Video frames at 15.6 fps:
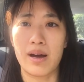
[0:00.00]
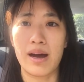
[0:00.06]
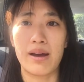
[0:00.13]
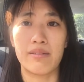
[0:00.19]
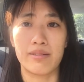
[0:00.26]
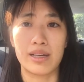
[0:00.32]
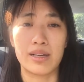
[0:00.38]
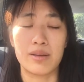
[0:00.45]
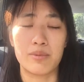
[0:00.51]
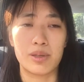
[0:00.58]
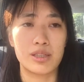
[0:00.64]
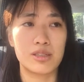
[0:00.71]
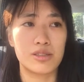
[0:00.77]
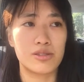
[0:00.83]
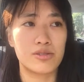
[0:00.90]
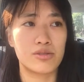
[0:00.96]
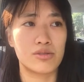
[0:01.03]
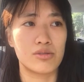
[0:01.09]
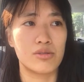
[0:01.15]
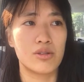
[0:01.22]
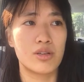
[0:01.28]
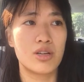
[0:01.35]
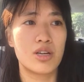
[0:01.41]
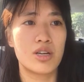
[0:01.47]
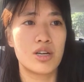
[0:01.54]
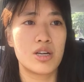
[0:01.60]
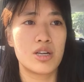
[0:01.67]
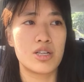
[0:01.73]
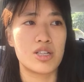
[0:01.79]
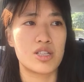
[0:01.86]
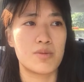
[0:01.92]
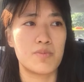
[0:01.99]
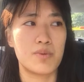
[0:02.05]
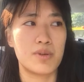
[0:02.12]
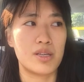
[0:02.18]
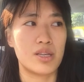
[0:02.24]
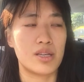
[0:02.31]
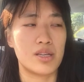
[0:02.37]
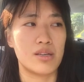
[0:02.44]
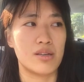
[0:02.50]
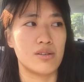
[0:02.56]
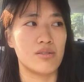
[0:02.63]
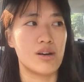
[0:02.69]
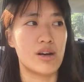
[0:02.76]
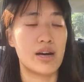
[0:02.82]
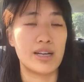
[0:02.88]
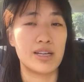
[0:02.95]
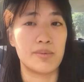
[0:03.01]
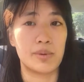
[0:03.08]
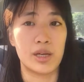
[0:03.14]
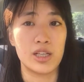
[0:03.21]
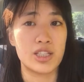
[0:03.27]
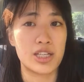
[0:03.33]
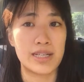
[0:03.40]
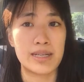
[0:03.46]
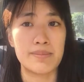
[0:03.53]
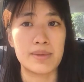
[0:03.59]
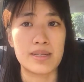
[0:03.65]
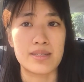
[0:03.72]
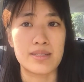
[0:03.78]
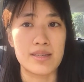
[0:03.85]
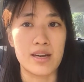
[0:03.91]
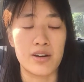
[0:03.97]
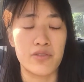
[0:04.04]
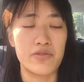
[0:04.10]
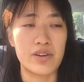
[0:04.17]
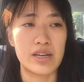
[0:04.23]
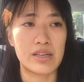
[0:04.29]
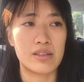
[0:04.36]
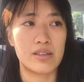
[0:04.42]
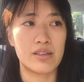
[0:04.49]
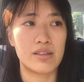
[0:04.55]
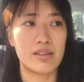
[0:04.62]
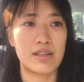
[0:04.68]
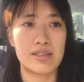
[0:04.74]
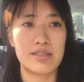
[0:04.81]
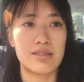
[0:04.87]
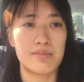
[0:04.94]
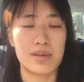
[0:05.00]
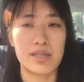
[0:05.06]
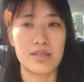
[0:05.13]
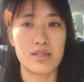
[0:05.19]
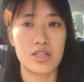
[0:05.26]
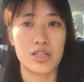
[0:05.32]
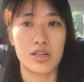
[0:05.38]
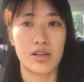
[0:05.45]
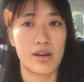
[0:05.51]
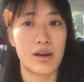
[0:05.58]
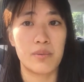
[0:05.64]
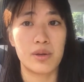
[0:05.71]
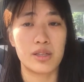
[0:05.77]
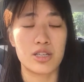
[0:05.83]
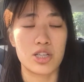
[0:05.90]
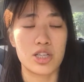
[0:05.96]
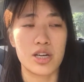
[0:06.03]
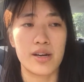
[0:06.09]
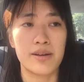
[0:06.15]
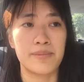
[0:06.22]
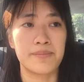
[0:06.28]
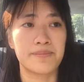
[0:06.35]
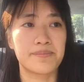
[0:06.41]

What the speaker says: I really want to just be unapologetic myself, and that's the message that I want to share.